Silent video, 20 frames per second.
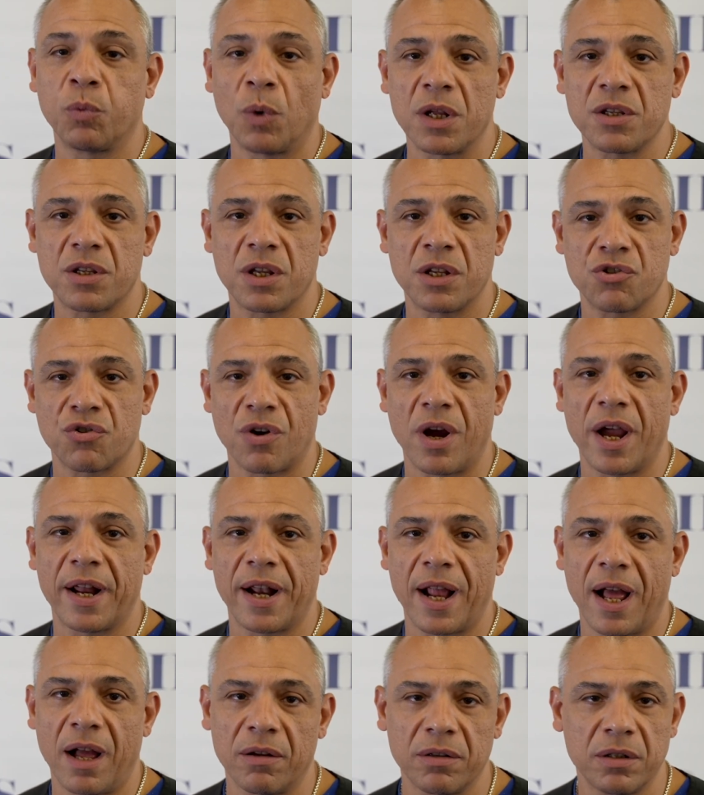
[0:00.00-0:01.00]
once and try it
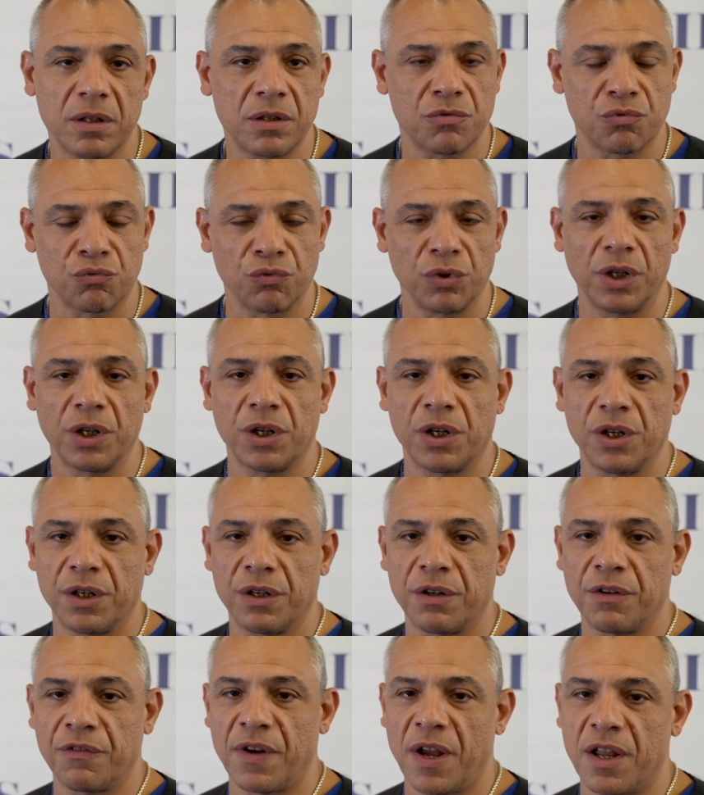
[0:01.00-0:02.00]
out. It's a really good
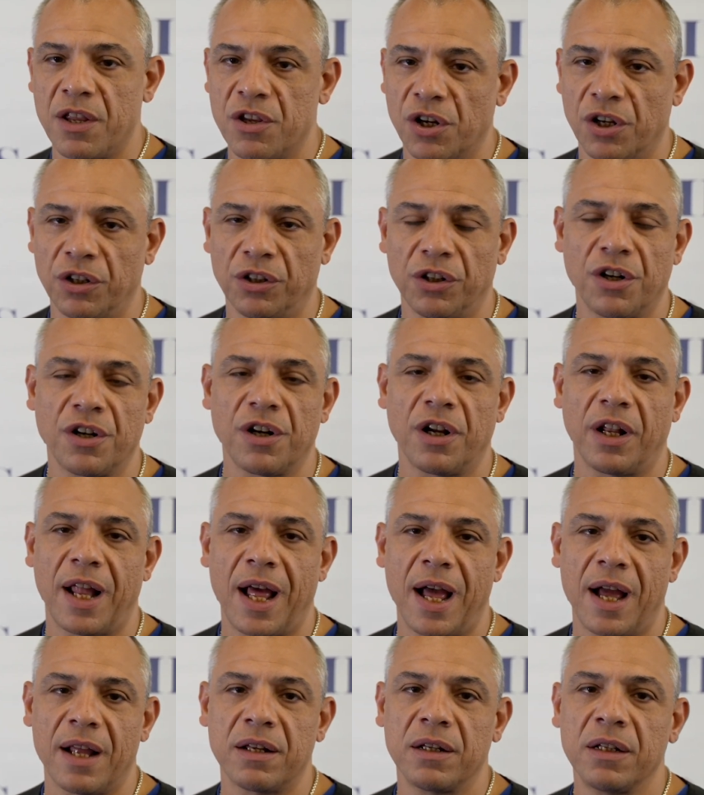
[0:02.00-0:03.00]
event, you can learn a
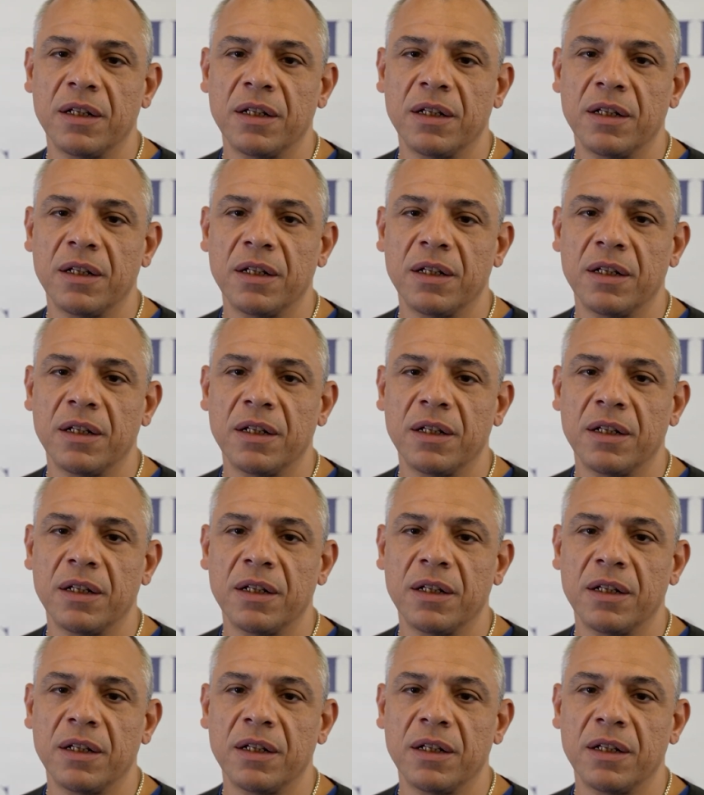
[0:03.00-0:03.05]
lot.